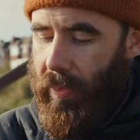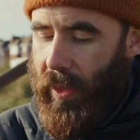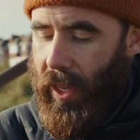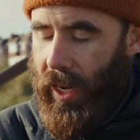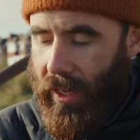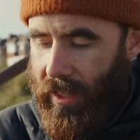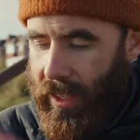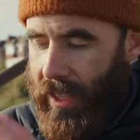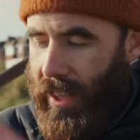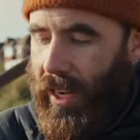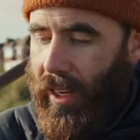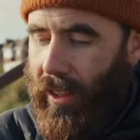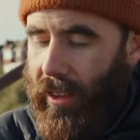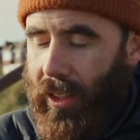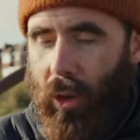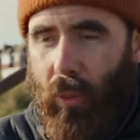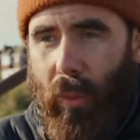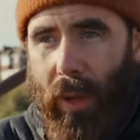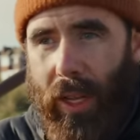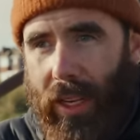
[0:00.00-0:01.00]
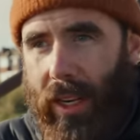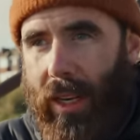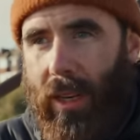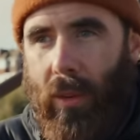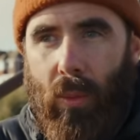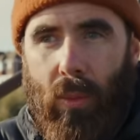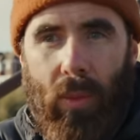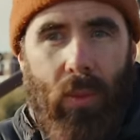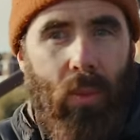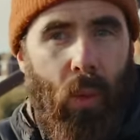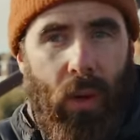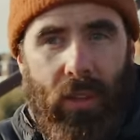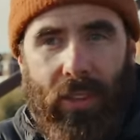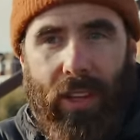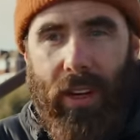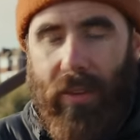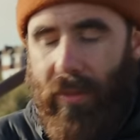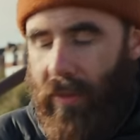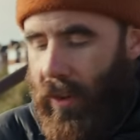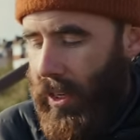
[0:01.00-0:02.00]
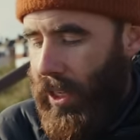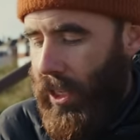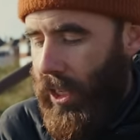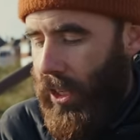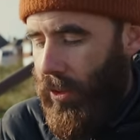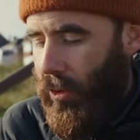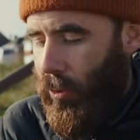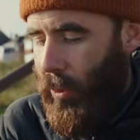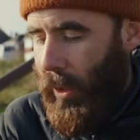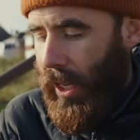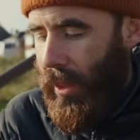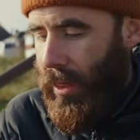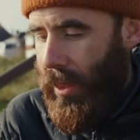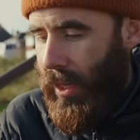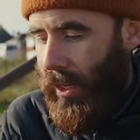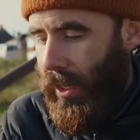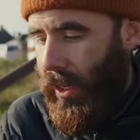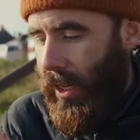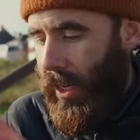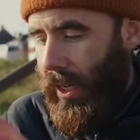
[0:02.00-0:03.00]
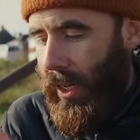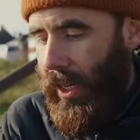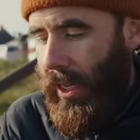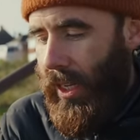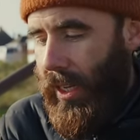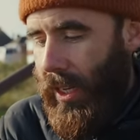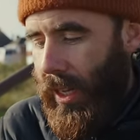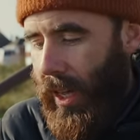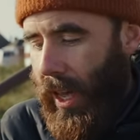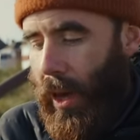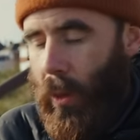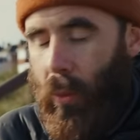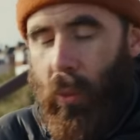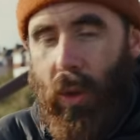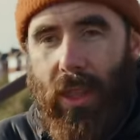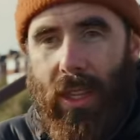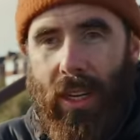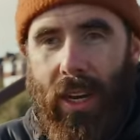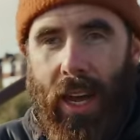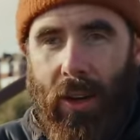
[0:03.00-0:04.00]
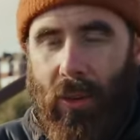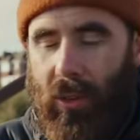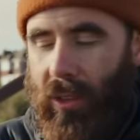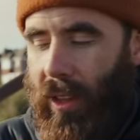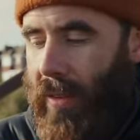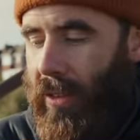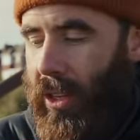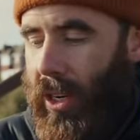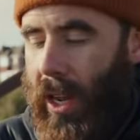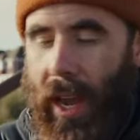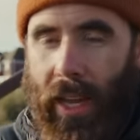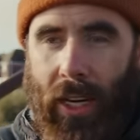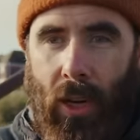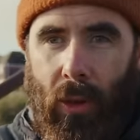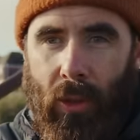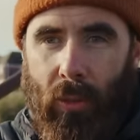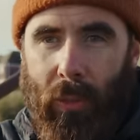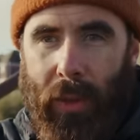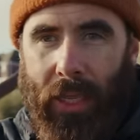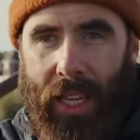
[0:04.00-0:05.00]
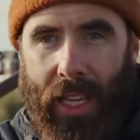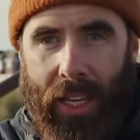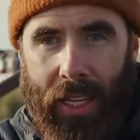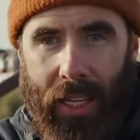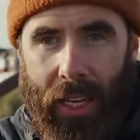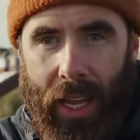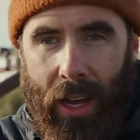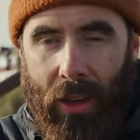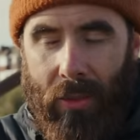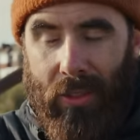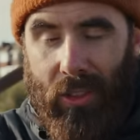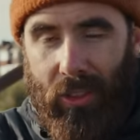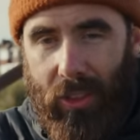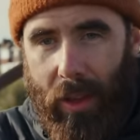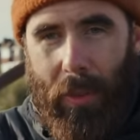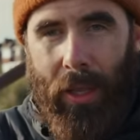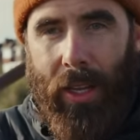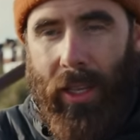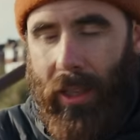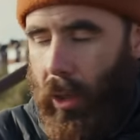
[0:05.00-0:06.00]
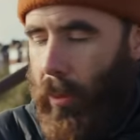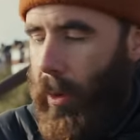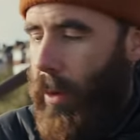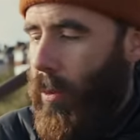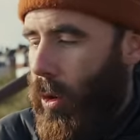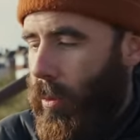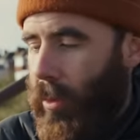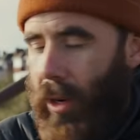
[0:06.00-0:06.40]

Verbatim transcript: And I did that a little bit and it was kind of fun to use, but I think uh, with the 907, I'd always be kitting it out for something a little bit more